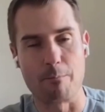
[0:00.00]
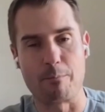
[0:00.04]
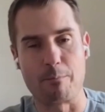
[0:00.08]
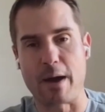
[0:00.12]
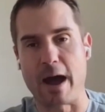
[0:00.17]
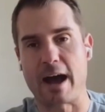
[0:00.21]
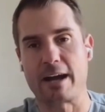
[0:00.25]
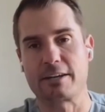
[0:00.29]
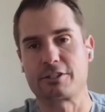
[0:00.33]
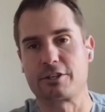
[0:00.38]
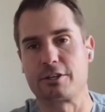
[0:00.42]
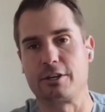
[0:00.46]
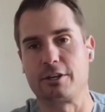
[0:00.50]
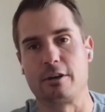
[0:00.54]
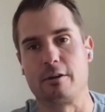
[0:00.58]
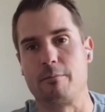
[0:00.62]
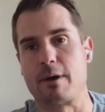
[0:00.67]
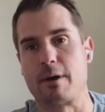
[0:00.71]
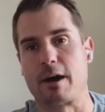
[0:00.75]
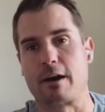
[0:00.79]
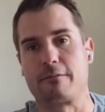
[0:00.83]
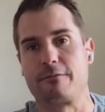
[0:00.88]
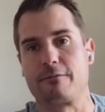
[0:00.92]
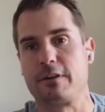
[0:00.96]
I'm passionate
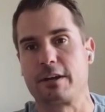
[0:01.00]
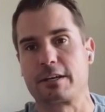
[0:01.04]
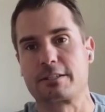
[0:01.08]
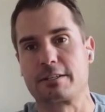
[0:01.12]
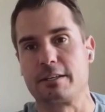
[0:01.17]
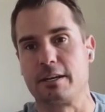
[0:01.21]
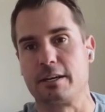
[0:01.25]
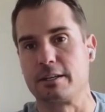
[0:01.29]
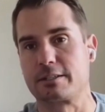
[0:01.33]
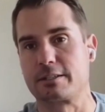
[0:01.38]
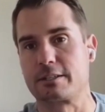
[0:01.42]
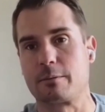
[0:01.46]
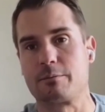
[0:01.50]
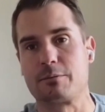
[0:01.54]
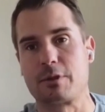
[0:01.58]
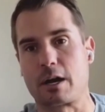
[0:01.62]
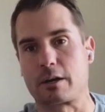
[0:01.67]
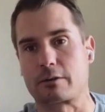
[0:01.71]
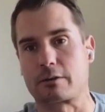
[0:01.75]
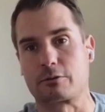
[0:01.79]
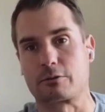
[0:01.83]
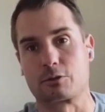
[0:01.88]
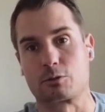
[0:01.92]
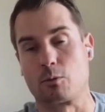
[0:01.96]
about fixing it. Some
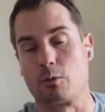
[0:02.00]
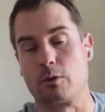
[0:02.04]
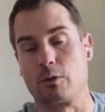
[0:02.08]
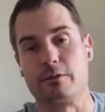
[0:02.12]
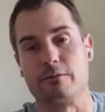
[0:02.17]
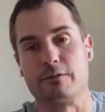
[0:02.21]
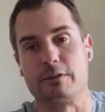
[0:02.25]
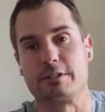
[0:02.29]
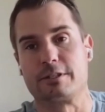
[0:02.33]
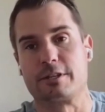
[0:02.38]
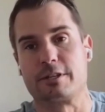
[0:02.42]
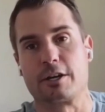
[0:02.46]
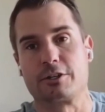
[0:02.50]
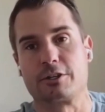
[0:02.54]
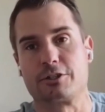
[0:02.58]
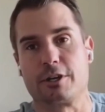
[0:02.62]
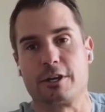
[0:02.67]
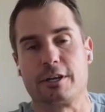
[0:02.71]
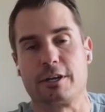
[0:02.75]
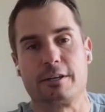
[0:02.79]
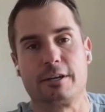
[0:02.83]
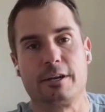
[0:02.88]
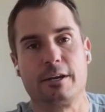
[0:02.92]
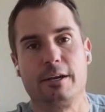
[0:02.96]
doctors won't even
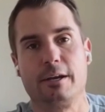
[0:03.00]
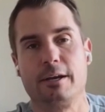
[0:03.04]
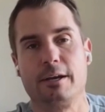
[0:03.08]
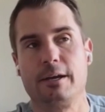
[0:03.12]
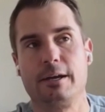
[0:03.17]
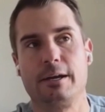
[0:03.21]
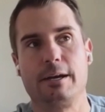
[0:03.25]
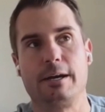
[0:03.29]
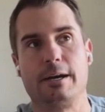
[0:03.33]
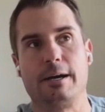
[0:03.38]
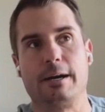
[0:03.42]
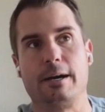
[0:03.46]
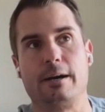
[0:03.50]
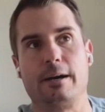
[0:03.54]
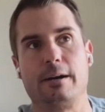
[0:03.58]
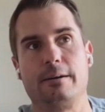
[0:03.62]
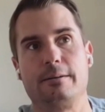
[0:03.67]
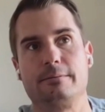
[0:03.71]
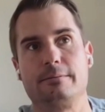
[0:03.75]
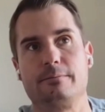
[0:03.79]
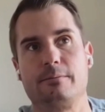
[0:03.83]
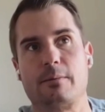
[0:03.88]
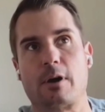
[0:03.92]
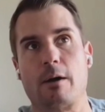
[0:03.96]
touch it.
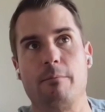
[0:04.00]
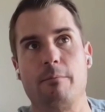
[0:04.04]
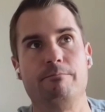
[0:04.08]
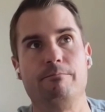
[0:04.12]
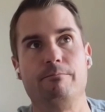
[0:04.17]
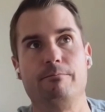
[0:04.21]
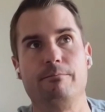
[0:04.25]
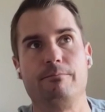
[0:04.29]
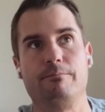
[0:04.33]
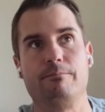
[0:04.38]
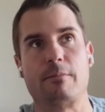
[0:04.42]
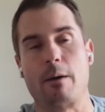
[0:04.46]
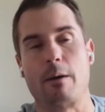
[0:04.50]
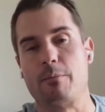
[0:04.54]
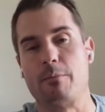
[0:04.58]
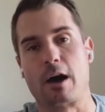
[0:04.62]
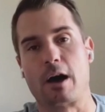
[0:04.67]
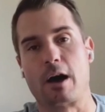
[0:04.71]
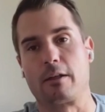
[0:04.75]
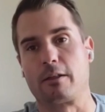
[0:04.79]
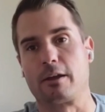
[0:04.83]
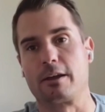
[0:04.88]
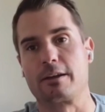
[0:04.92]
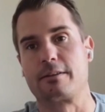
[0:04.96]
I'm
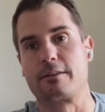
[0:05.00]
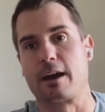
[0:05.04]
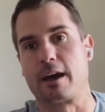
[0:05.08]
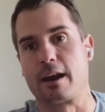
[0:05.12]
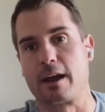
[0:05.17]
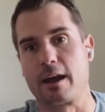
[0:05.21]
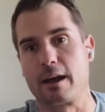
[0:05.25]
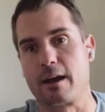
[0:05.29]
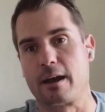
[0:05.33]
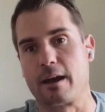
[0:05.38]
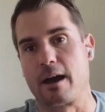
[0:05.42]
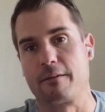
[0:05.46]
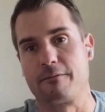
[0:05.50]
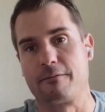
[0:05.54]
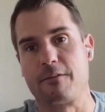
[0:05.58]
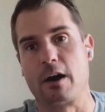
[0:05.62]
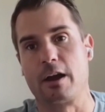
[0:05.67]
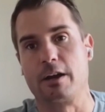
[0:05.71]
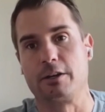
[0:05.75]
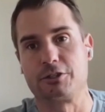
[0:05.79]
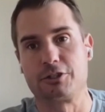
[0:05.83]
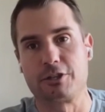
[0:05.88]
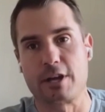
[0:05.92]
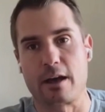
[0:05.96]
not like that. I
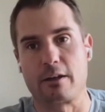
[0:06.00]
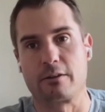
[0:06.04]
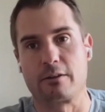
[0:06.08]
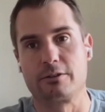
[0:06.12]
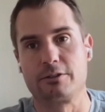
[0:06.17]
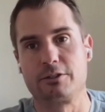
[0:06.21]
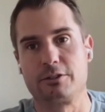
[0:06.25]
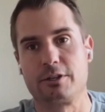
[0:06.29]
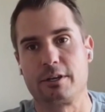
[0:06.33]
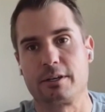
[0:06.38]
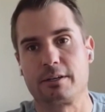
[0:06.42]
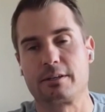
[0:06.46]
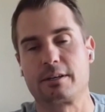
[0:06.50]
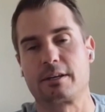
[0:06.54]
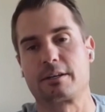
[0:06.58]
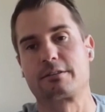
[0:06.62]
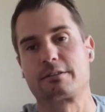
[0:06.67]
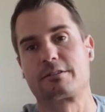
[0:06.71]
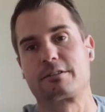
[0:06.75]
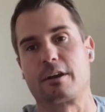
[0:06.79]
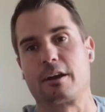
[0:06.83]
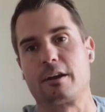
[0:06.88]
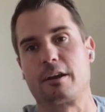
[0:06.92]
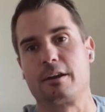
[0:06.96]
find it challenging,
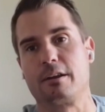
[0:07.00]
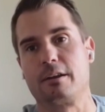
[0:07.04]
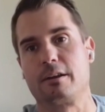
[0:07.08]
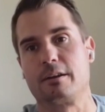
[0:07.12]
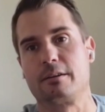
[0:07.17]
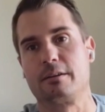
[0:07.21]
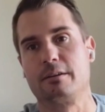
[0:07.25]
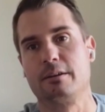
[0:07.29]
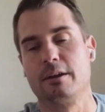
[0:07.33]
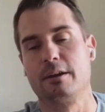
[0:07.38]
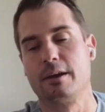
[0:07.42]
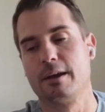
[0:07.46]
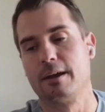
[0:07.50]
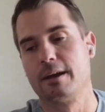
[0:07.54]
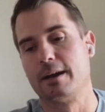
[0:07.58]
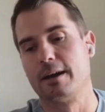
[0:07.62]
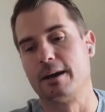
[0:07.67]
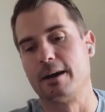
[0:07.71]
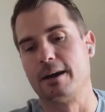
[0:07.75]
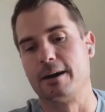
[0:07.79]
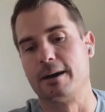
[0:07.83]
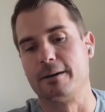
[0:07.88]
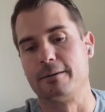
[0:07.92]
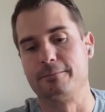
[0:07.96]
exciting.
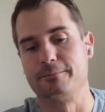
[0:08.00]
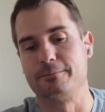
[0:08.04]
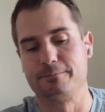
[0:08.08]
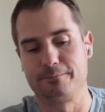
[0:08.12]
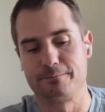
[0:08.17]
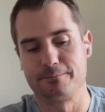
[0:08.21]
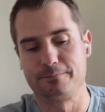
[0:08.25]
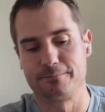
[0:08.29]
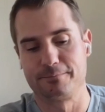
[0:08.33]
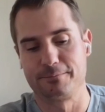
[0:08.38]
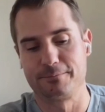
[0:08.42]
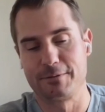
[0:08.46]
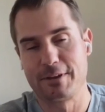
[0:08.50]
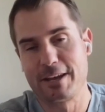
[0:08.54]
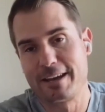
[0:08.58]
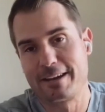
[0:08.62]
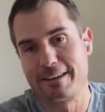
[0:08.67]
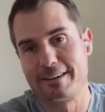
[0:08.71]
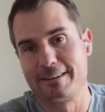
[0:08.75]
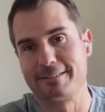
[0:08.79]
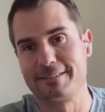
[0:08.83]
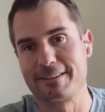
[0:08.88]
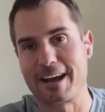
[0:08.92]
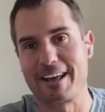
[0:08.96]
Yeah,
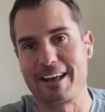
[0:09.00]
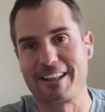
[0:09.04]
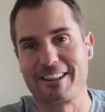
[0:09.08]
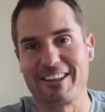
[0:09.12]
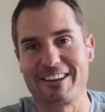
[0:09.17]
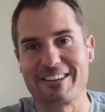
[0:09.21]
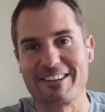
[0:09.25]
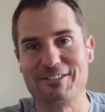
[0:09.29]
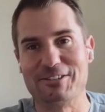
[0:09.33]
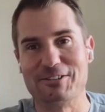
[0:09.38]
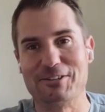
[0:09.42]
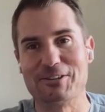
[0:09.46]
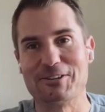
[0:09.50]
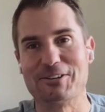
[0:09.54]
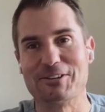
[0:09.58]
and I like